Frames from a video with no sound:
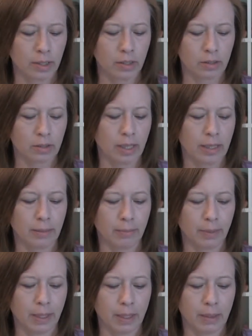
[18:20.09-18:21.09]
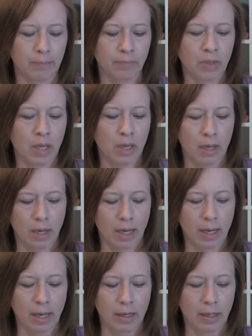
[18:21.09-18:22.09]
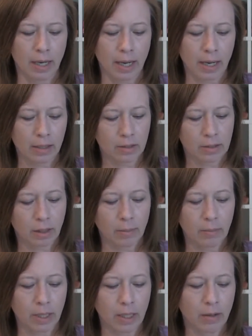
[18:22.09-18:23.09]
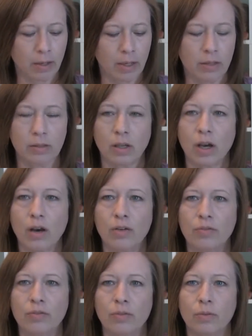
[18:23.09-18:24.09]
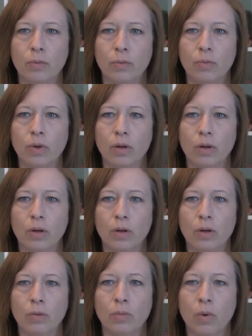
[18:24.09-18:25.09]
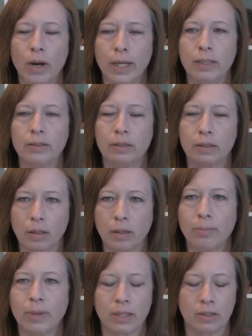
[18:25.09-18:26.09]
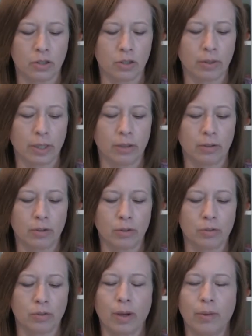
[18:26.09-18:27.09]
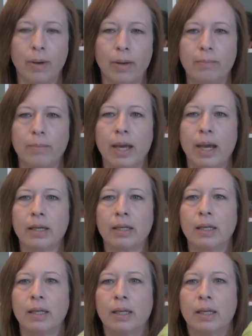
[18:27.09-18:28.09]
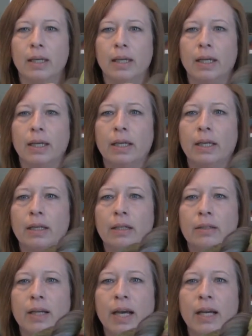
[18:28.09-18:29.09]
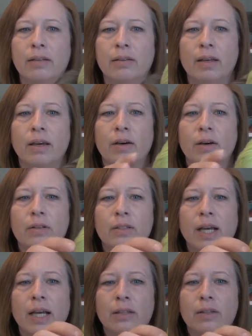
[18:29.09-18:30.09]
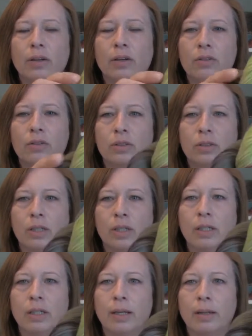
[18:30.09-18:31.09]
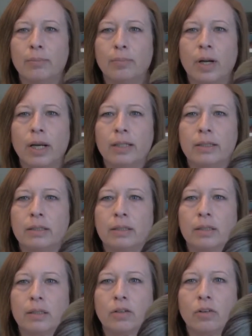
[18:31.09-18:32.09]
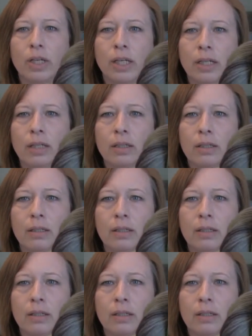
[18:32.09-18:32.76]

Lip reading: I just let it be. And it had some areas of white or base showing through, so I went back and dyed those in a bright green.